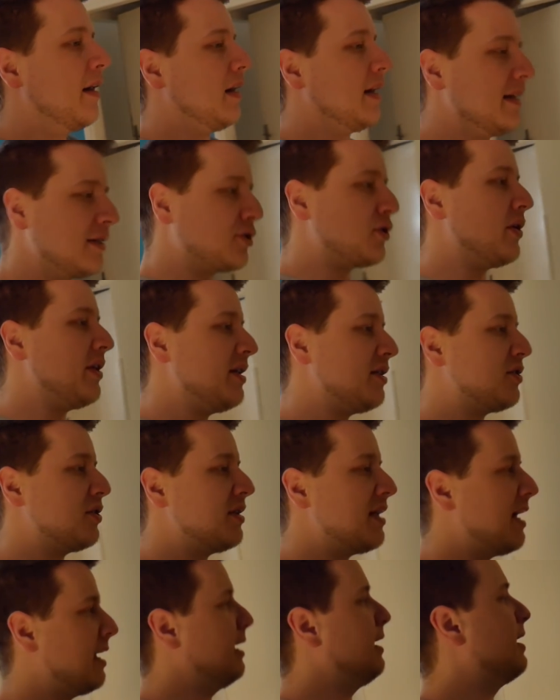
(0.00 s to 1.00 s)
Literally
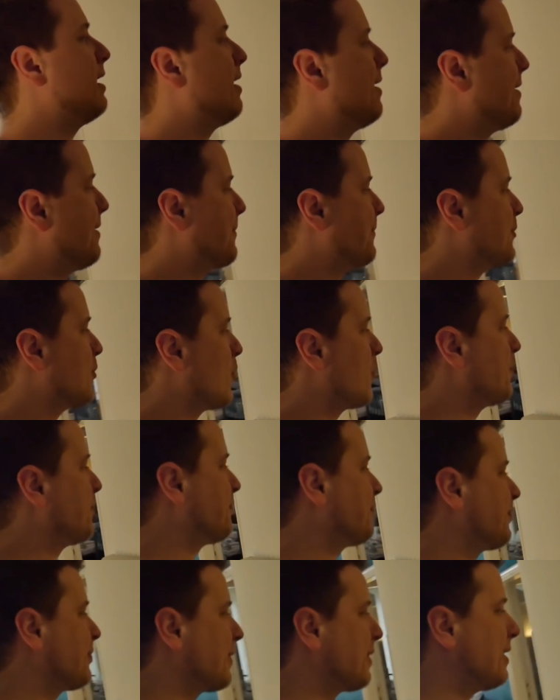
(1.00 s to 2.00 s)
today,
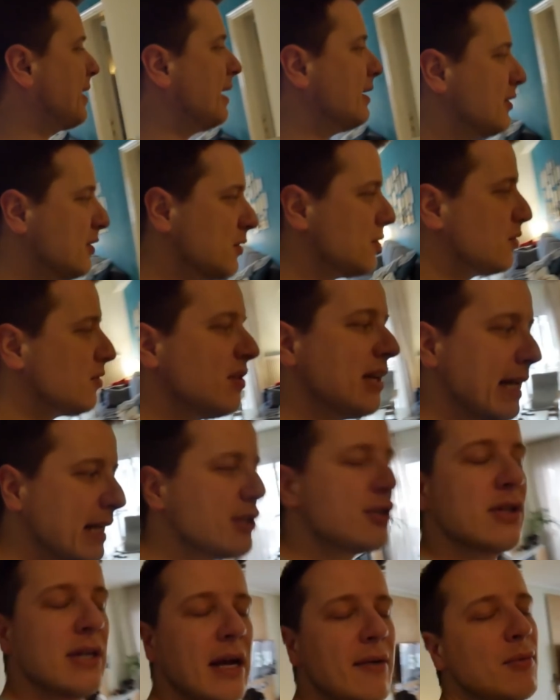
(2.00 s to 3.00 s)

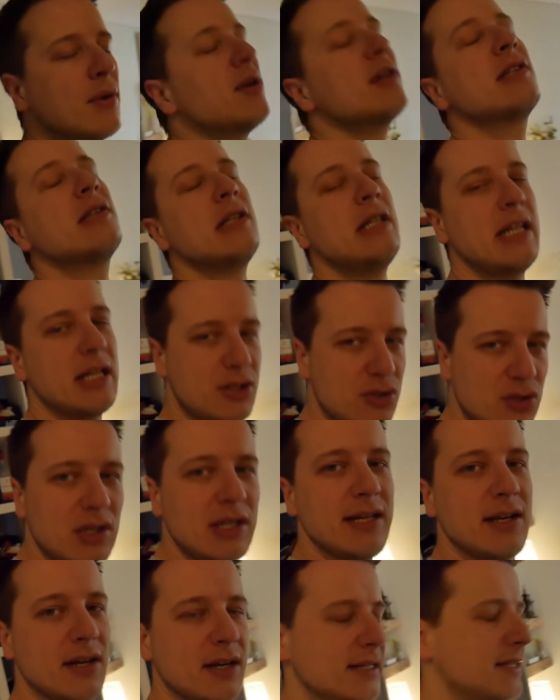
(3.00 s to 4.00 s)
we're
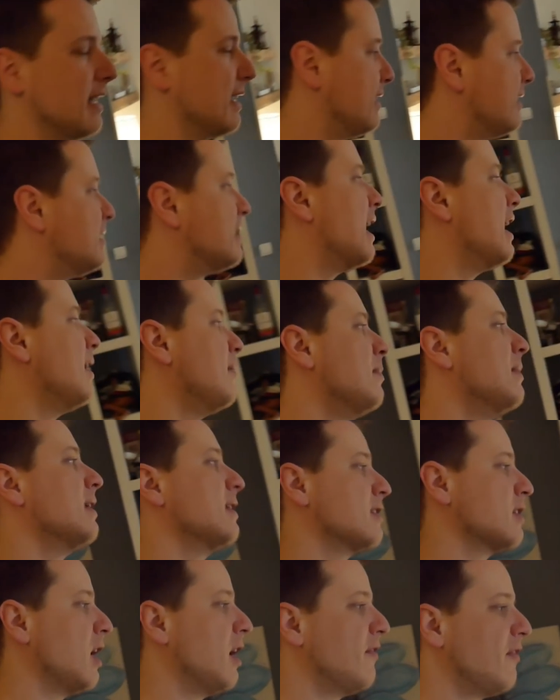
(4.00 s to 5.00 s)
literally gonna take 10
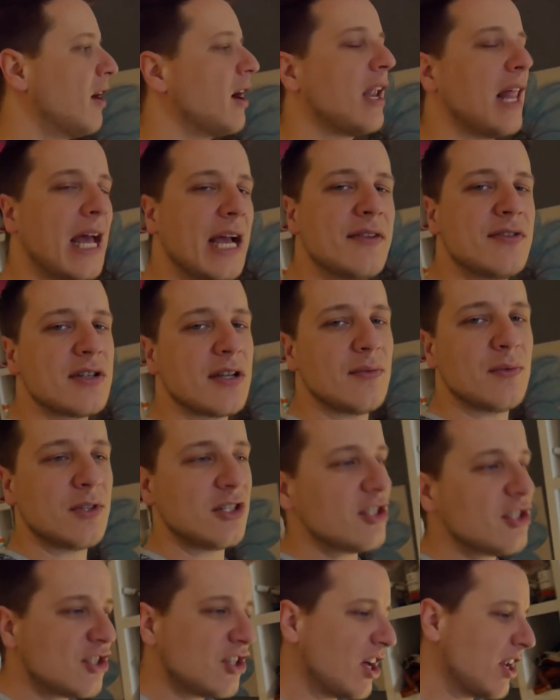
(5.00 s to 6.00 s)
minutes of our lives, and
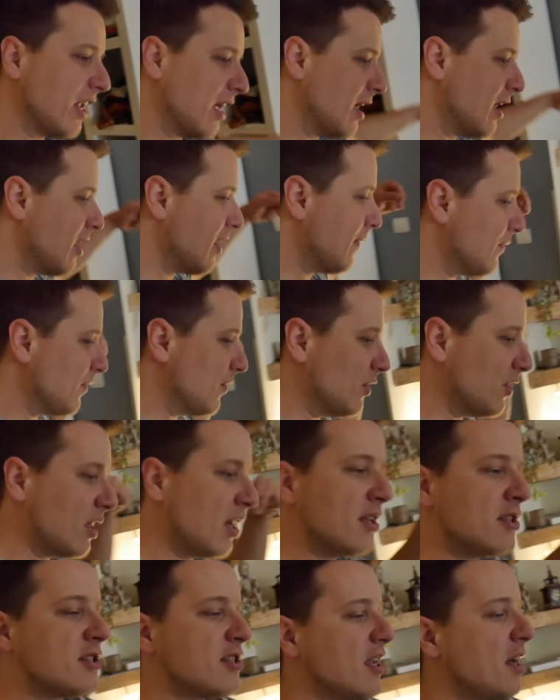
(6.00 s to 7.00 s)
we're just gonna
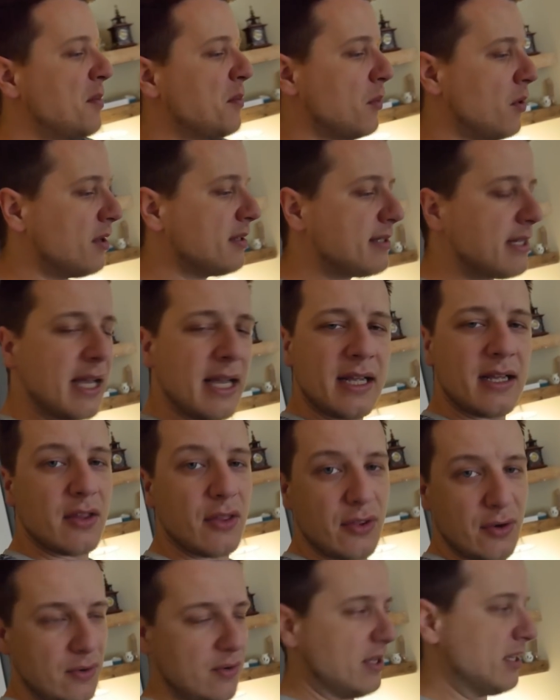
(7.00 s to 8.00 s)
non-stop one take
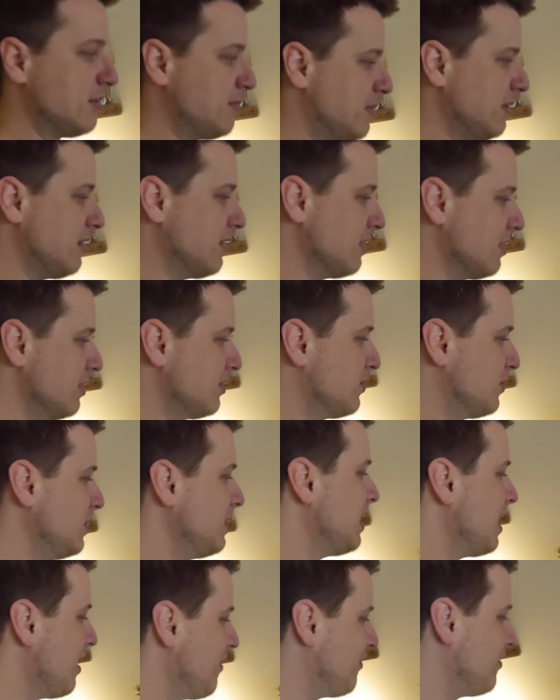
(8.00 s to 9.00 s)
through this because
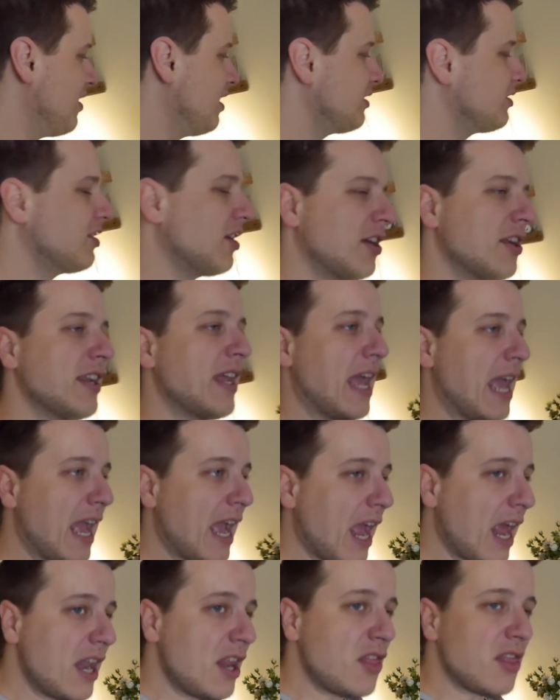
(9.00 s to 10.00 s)
we have not done
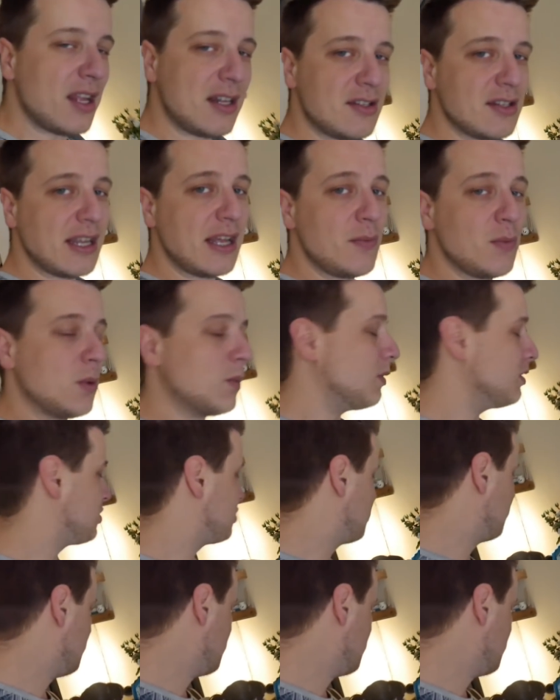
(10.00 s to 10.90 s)
anything today. We watched a